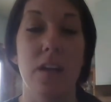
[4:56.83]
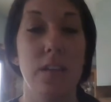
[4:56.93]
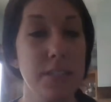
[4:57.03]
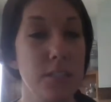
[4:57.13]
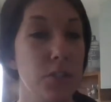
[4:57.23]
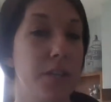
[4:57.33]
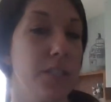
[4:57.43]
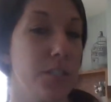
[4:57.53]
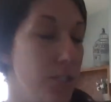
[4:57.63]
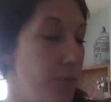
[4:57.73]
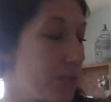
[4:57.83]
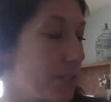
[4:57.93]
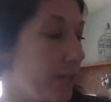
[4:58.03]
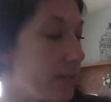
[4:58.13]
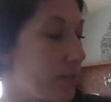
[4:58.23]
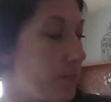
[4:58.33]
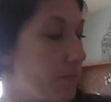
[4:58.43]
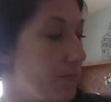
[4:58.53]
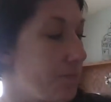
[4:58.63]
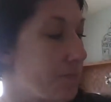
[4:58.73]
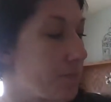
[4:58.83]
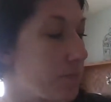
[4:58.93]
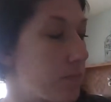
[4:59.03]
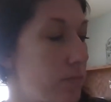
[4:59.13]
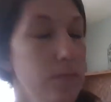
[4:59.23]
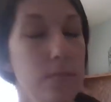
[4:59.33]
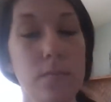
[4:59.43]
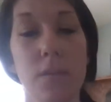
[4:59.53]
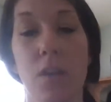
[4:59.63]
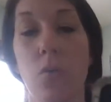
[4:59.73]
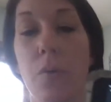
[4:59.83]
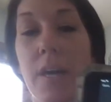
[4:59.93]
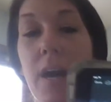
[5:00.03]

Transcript: Let's look at Tuesdays. we